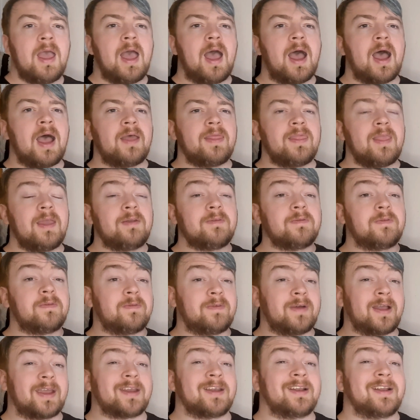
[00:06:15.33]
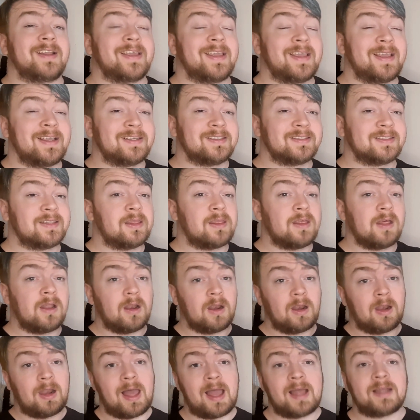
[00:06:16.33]
And then finally is the
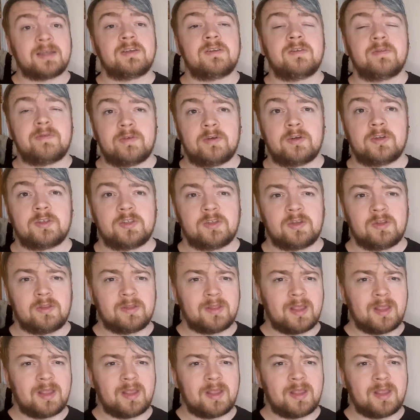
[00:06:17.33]
land version.